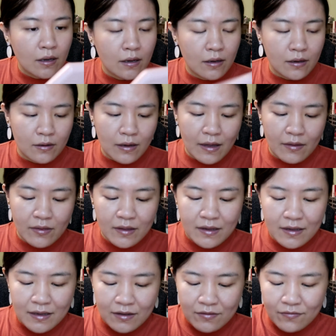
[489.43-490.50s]
I think
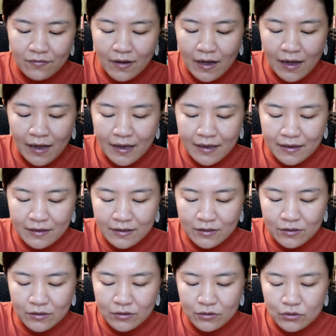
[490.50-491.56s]
if I
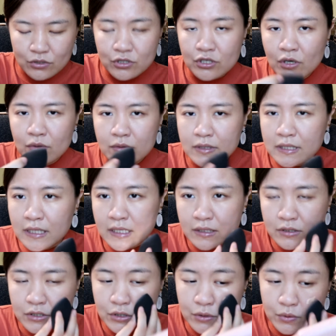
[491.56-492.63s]
don't need
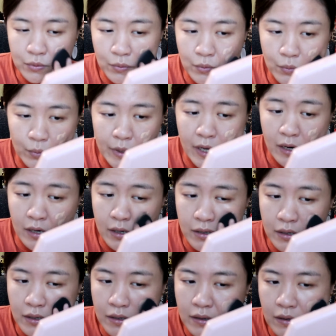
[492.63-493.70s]
to wear
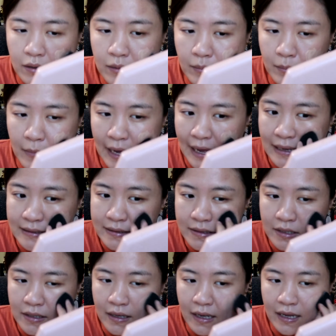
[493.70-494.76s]

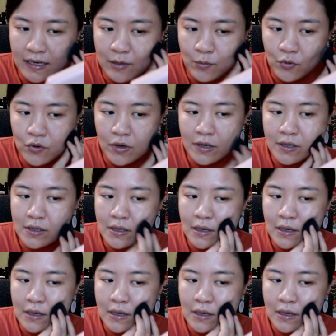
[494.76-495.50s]
mask anymore,